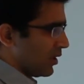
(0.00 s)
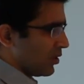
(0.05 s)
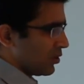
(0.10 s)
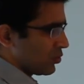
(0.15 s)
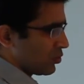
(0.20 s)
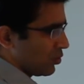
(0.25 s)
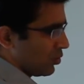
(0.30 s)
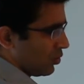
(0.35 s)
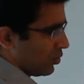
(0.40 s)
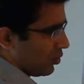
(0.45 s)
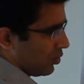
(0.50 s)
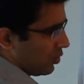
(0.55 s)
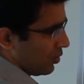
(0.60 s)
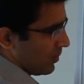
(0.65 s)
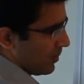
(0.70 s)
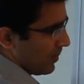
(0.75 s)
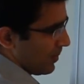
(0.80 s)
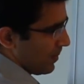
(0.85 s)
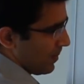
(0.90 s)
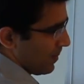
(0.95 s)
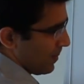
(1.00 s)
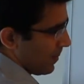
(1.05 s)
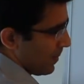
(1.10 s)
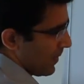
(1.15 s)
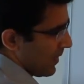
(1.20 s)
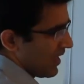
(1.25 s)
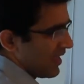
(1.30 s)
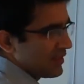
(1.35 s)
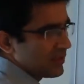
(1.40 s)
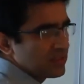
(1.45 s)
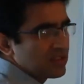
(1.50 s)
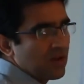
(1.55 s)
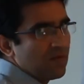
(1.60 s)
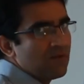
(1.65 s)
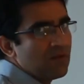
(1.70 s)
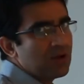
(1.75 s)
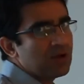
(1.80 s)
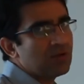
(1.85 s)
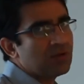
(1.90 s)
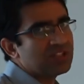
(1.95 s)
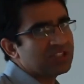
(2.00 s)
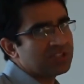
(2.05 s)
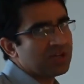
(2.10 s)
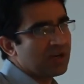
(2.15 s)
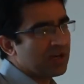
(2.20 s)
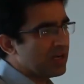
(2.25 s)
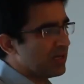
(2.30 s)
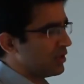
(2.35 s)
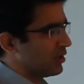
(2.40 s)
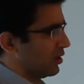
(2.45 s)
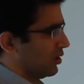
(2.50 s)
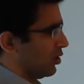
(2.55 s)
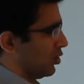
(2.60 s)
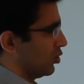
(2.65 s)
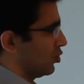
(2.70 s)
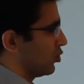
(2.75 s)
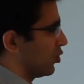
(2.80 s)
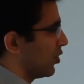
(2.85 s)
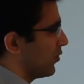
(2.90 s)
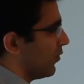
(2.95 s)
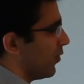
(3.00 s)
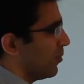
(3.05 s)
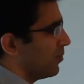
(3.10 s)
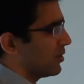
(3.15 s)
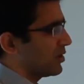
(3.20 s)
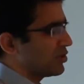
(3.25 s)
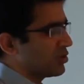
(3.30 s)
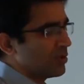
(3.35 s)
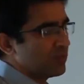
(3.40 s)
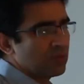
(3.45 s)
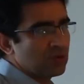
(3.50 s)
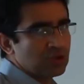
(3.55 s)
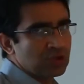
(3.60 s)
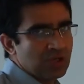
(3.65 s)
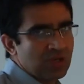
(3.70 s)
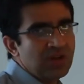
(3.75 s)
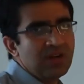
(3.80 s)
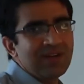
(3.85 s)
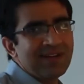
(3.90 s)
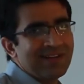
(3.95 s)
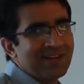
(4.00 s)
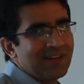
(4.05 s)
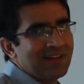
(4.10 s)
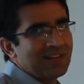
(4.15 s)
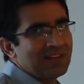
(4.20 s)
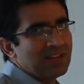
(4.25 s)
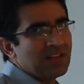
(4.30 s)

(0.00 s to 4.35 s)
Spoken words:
So someone who has studied uniform distribution,